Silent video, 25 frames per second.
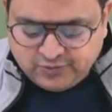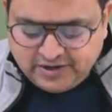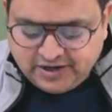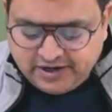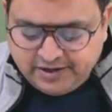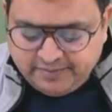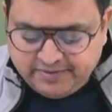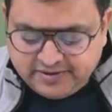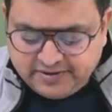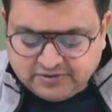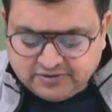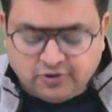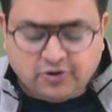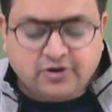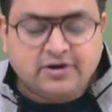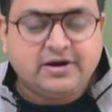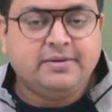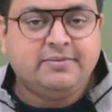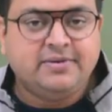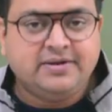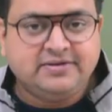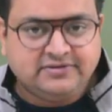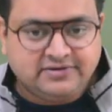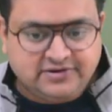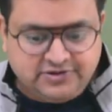or
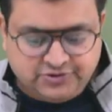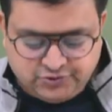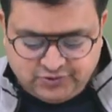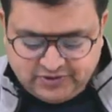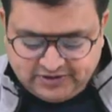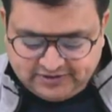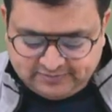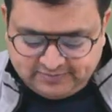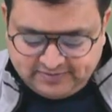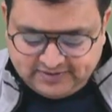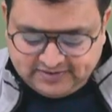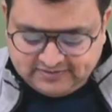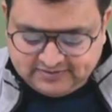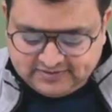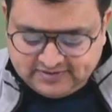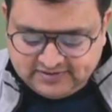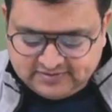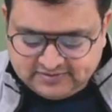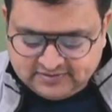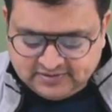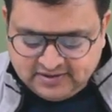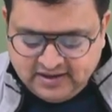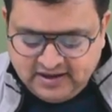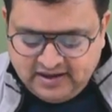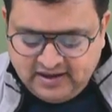debenture issue
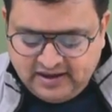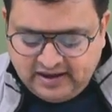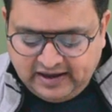expenses,